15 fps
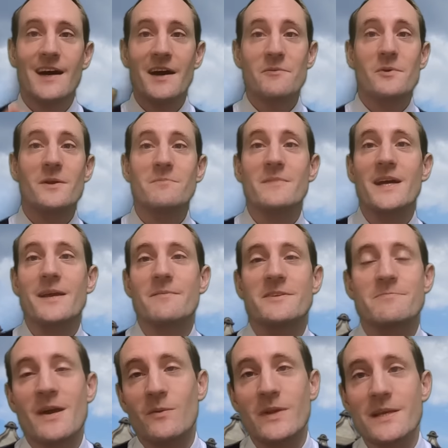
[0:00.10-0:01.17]
Hi everyone, my name
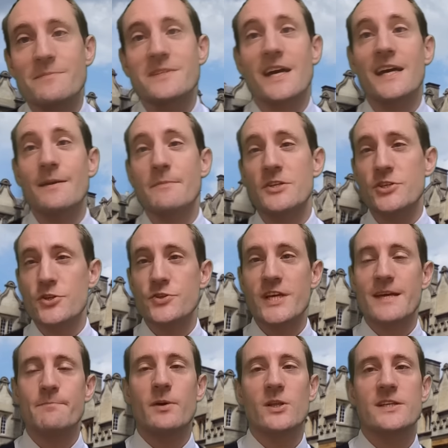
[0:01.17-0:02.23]
is Matt Williams. I am a
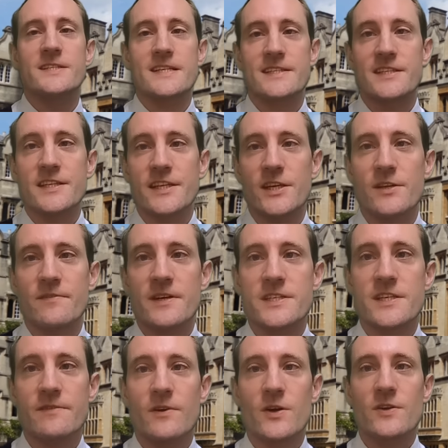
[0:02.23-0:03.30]
tutor in politics at the
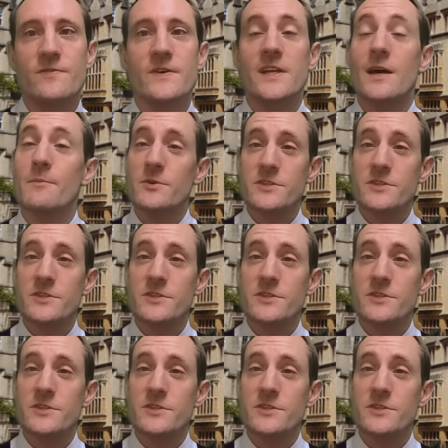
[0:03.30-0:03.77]
University of Oxford. I'm